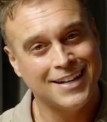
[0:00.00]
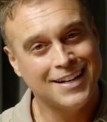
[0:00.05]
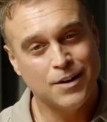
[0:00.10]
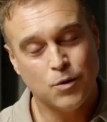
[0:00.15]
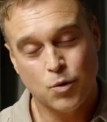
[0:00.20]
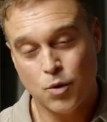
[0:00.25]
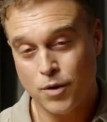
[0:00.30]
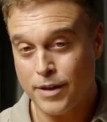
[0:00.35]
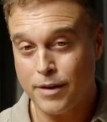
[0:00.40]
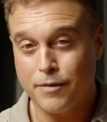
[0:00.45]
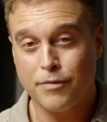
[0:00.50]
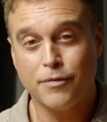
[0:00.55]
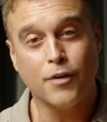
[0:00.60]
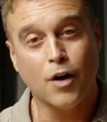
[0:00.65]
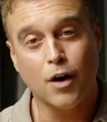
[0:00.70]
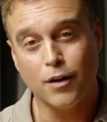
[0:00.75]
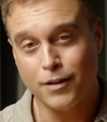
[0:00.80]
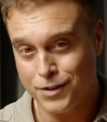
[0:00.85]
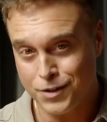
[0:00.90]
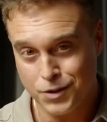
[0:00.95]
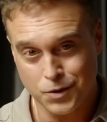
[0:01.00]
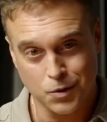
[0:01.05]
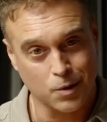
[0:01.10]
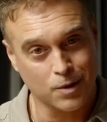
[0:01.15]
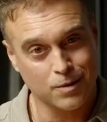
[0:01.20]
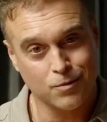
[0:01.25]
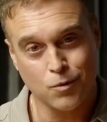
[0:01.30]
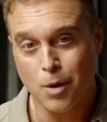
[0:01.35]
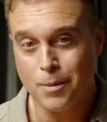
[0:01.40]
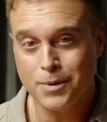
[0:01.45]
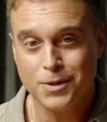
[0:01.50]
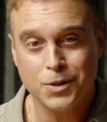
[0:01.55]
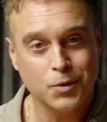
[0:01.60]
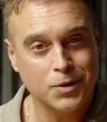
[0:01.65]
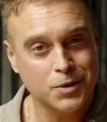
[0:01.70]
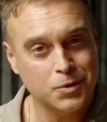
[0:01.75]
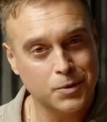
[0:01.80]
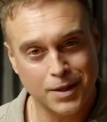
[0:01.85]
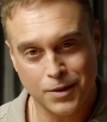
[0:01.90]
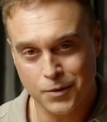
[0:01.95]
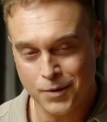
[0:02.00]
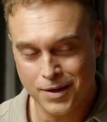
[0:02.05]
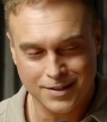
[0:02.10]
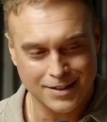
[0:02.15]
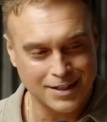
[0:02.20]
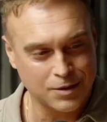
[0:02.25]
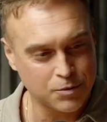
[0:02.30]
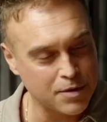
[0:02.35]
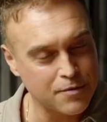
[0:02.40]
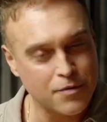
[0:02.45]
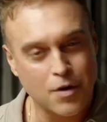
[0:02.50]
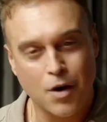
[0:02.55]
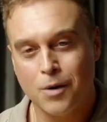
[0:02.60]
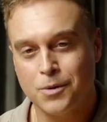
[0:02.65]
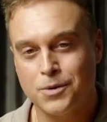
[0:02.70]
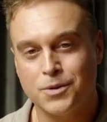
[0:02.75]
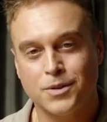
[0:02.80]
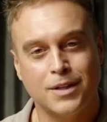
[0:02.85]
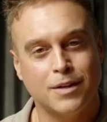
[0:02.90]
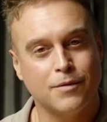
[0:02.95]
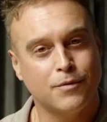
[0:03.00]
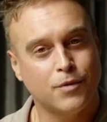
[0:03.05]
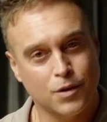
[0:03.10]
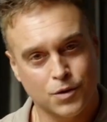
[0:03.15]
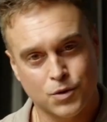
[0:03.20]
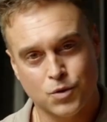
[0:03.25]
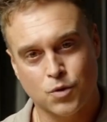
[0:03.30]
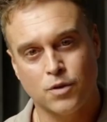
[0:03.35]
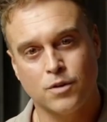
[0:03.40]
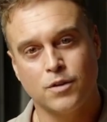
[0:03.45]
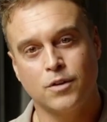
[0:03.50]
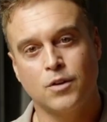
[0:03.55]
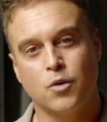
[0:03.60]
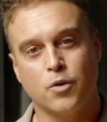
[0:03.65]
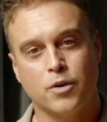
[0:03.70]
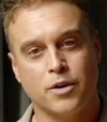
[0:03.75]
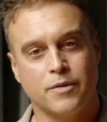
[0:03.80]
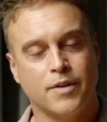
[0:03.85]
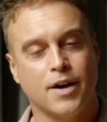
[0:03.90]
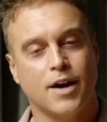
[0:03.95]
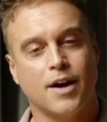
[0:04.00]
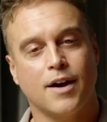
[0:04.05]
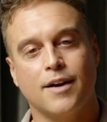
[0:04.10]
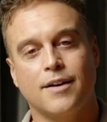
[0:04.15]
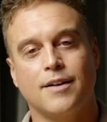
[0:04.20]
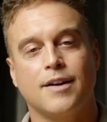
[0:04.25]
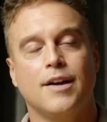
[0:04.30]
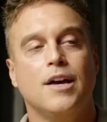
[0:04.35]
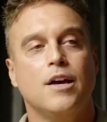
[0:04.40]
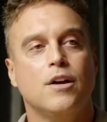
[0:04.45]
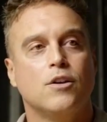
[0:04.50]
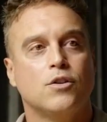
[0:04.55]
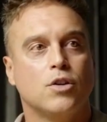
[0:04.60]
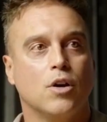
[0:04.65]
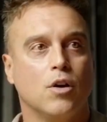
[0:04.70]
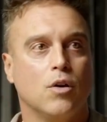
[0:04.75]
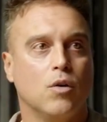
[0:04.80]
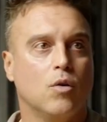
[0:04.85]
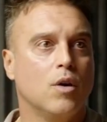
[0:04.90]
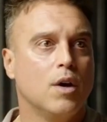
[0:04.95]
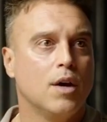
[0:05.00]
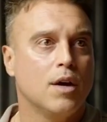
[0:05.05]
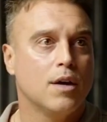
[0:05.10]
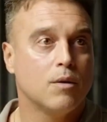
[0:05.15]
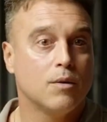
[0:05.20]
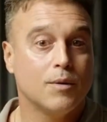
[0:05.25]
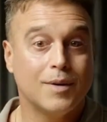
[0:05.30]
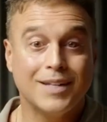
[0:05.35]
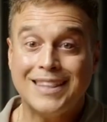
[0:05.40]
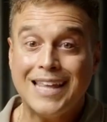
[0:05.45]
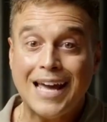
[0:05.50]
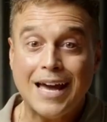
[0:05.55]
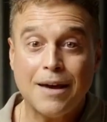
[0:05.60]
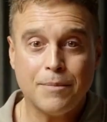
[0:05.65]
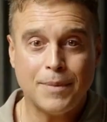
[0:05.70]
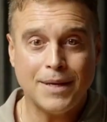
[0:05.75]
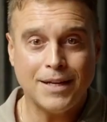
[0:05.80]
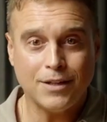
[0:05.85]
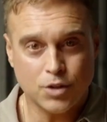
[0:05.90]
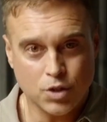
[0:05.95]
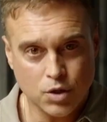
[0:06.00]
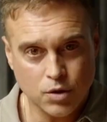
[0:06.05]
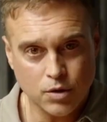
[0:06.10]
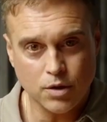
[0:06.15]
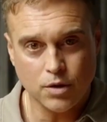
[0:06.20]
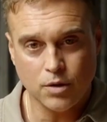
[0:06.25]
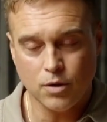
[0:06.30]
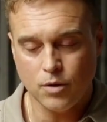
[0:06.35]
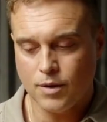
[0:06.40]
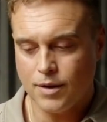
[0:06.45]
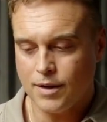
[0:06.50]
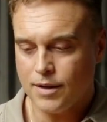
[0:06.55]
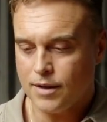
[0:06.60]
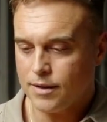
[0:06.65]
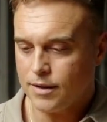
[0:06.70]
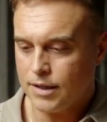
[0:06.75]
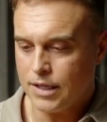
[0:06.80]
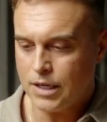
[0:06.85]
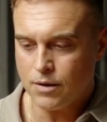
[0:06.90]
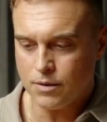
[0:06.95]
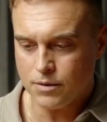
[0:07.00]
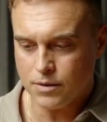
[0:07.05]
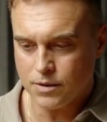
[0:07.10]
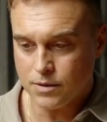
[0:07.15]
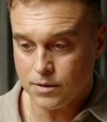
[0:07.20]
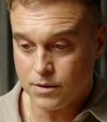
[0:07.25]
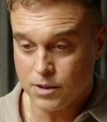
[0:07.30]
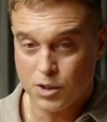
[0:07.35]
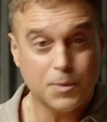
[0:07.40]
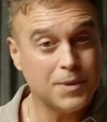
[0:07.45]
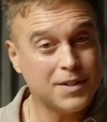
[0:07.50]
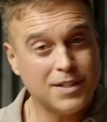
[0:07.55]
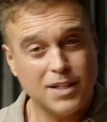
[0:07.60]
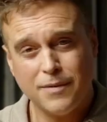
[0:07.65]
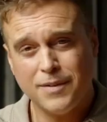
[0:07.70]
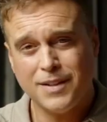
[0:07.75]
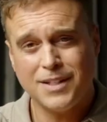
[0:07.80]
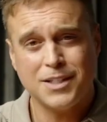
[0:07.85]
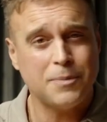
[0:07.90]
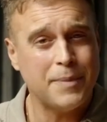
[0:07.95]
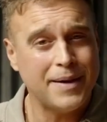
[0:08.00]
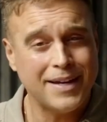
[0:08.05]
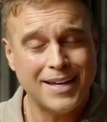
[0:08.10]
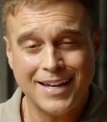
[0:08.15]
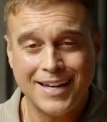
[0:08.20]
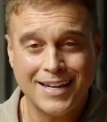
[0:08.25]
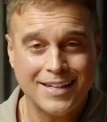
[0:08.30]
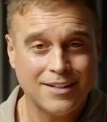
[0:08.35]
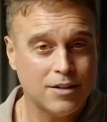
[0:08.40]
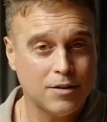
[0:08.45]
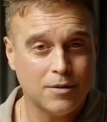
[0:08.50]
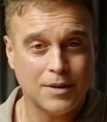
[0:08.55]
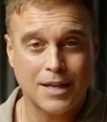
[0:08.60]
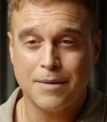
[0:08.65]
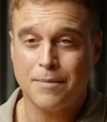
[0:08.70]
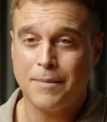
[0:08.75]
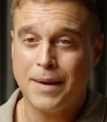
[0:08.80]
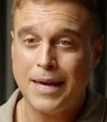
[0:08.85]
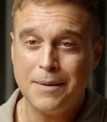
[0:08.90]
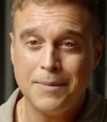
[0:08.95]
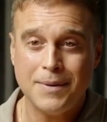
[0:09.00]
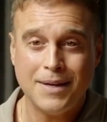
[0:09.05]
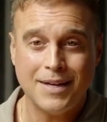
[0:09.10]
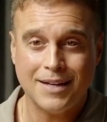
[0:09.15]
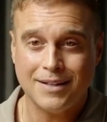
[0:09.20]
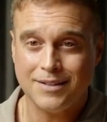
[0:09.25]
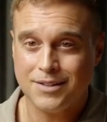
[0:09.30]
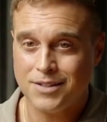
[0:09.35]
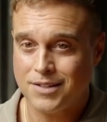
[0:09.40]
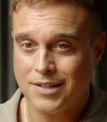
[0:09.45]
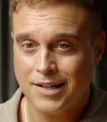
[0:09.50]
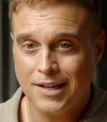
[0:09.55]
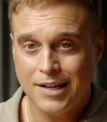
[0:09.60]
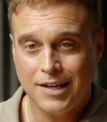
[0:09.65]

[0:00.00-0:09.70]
where they've fallen short. Romans 3:23 says we've all sinned and fall short of the glory of God. So with that being true, specifically speaking into like maybe it's